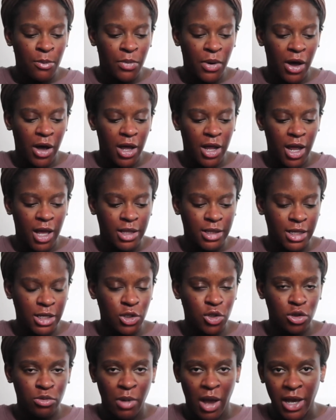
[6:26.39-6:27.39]
but at
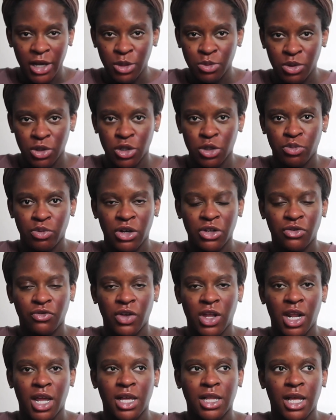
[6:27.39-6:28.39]
least with my experience
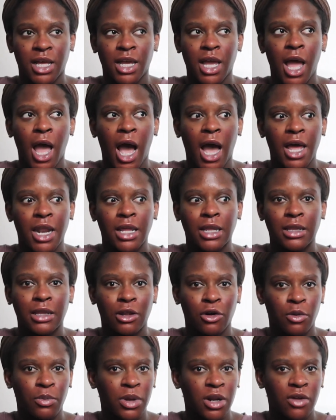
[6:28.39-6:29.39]
breastfeeding, like I had a
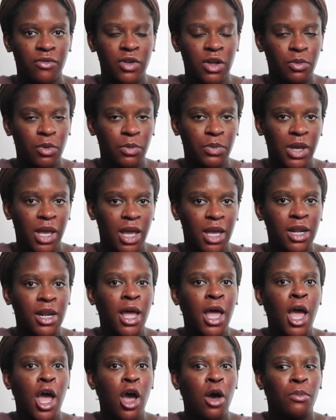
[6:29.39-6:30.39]
little bit of nipple pain,
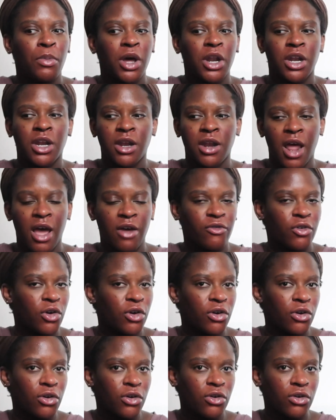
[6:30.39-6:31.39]
but
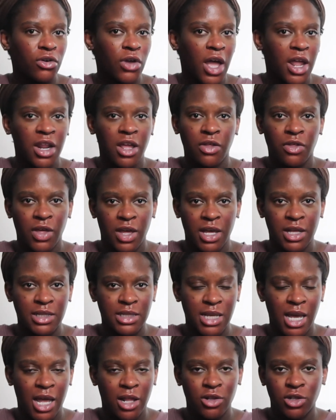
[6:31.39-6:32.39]
never anything
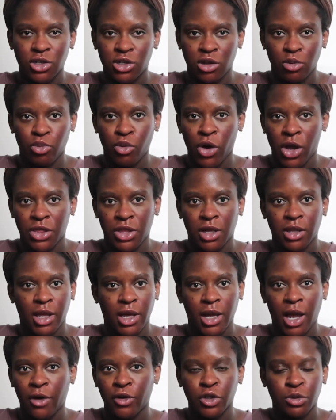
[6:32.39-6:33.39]
intense to the point that
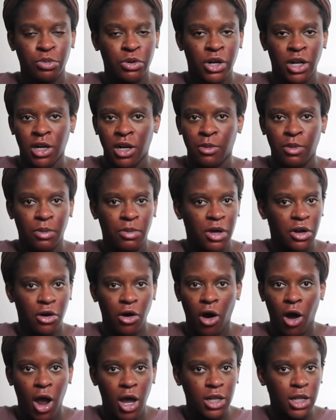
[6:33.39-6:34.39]
like I was putting nipple butter
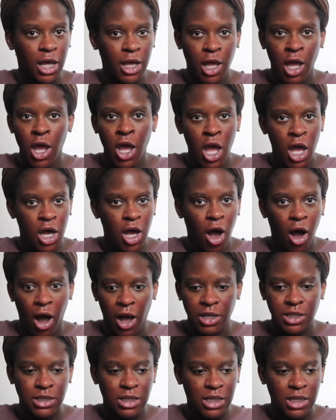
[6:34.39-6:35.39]
on like
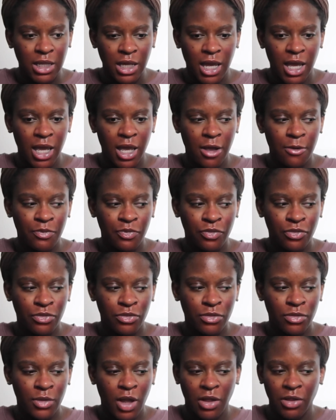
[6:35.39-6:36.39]
constantly,
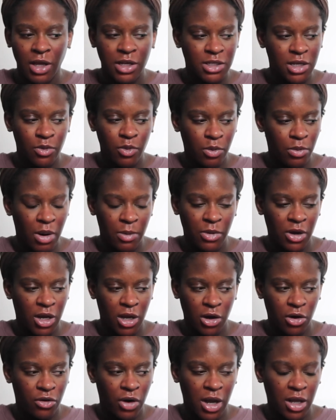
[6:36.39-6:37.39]
unless I'm remembering
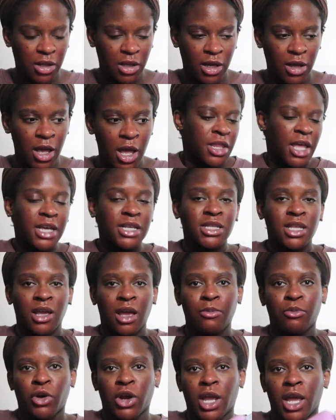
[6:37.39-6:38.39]
incorrectly. Next thing
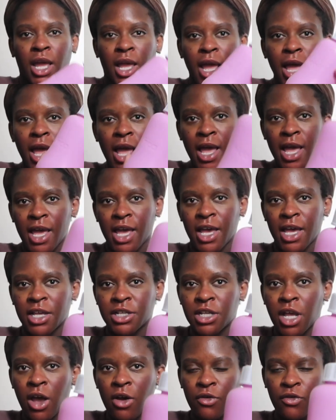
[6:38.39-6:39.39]
I'm bringing
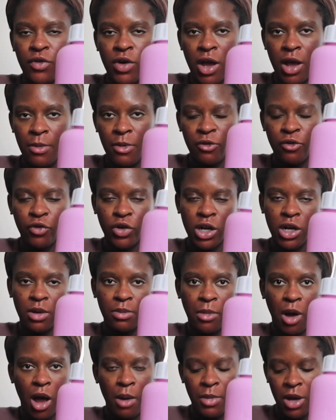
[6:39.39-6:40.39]
is from
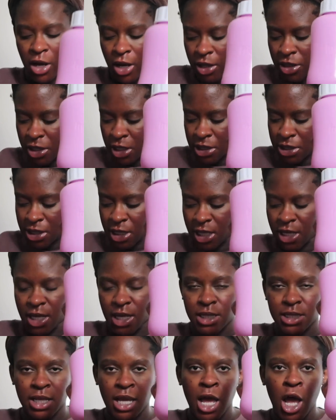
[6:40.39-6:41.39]
Freedom Mama. This
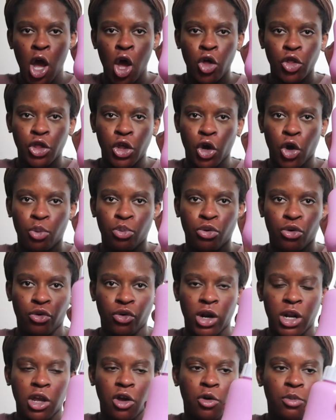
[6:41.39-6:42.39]
is the
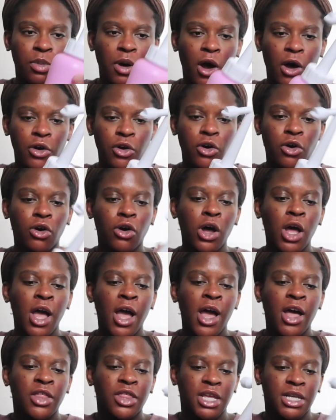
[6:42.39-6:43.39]
perineal bottle.
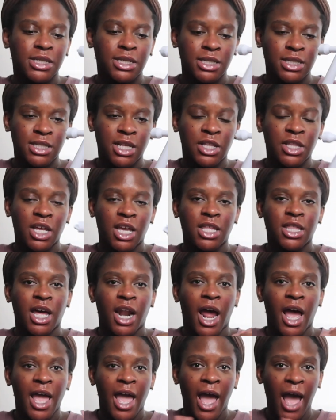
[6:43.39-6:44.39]
This is something
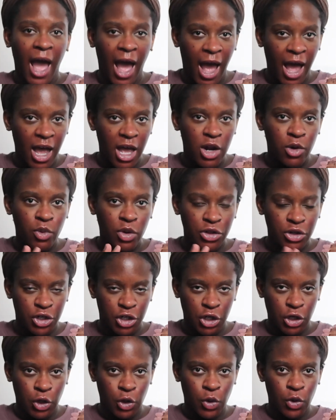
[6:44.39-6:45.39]
that I had with
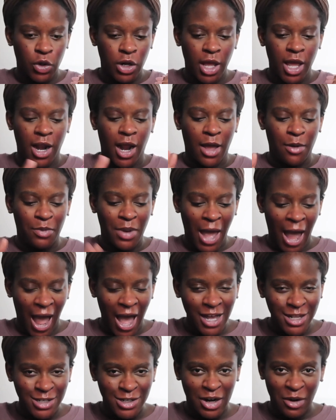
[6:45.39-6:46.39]
Jude and I
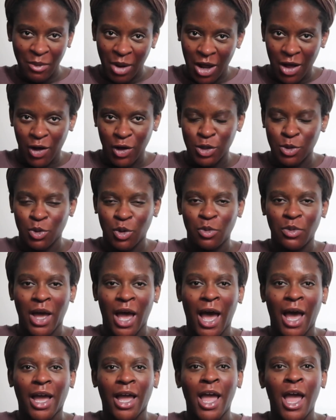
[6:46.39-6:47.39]
packed it in my hospital
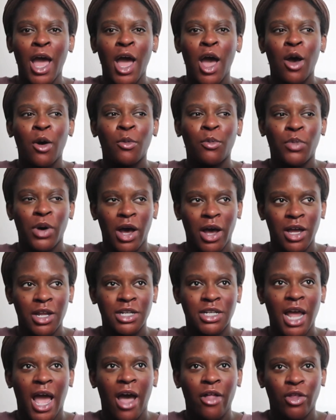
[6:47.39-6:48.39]
bag,
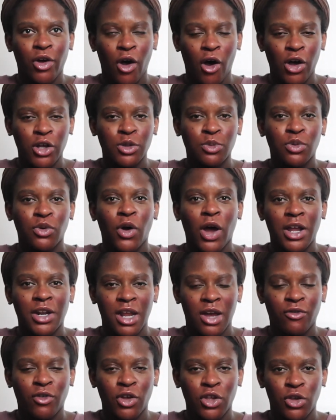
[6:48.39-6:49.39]
but at the hospital I
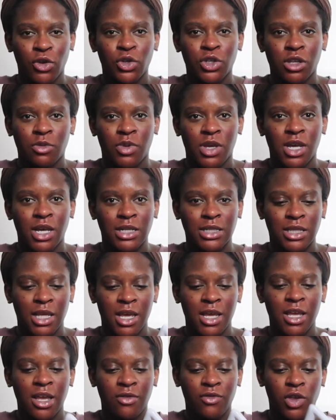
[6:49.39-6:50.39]
never used it because
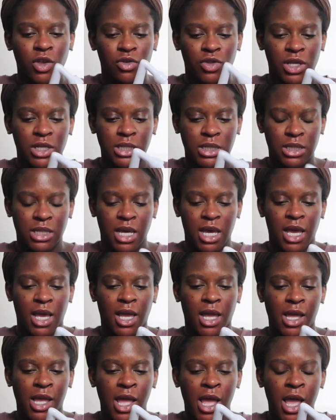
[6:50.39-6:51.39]
they give you this
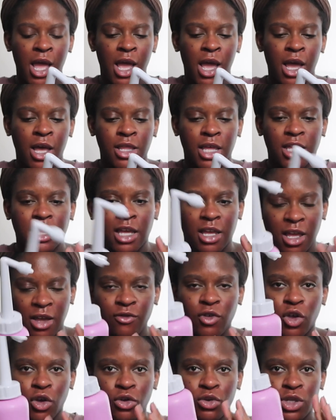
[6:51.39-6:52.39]
thing, like they
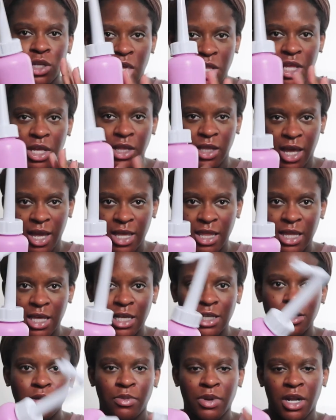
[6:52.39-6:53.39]
give you something like
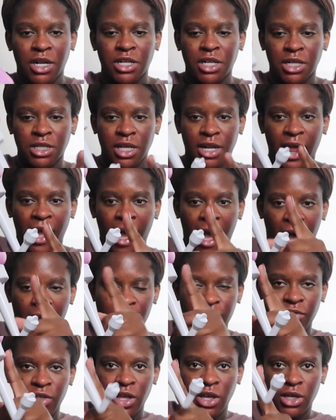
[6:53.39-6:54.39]
this, but it doesn't
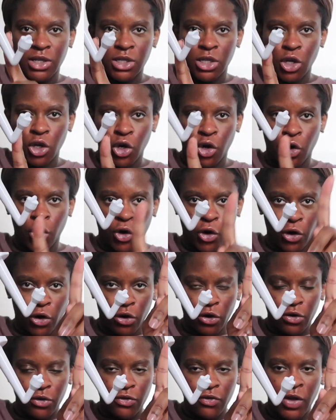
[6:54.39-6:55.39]
have this
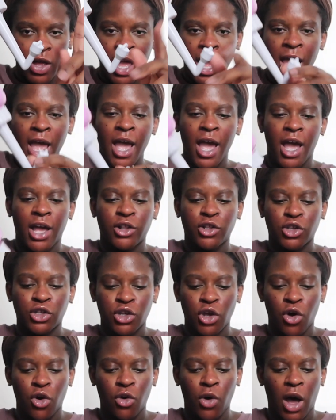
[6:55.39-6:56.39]
curve. And
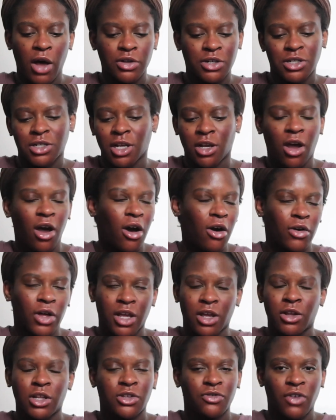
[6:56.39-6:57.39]
so I was just like, oh,
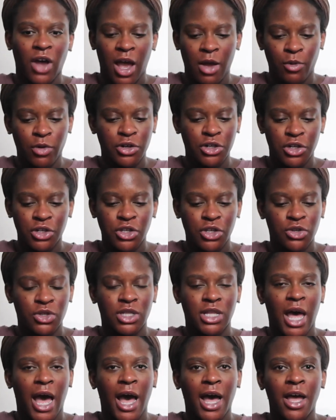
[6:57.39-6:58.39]
like it's fine, we'll just use
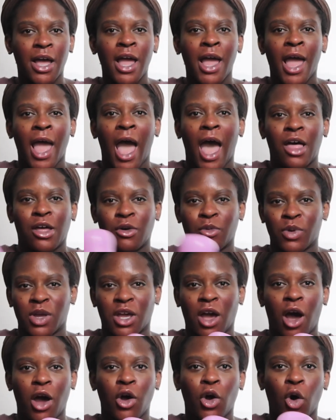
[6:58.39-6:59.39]
that. And when we
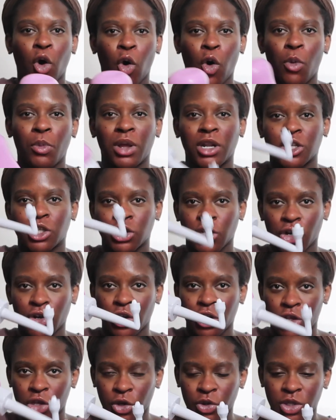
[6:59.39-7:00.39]
got home and
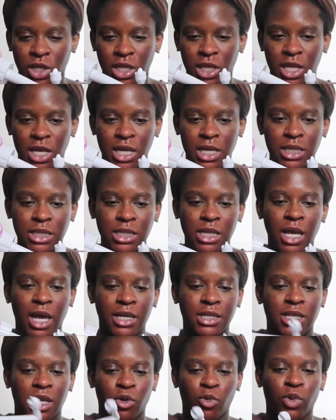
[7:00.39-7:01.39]
started using this,
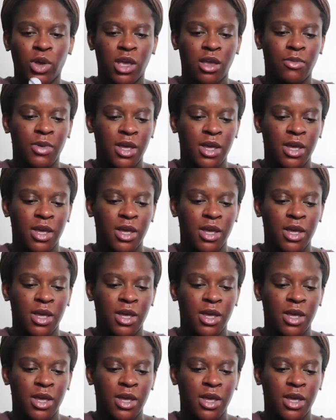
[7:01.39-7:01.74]
I say we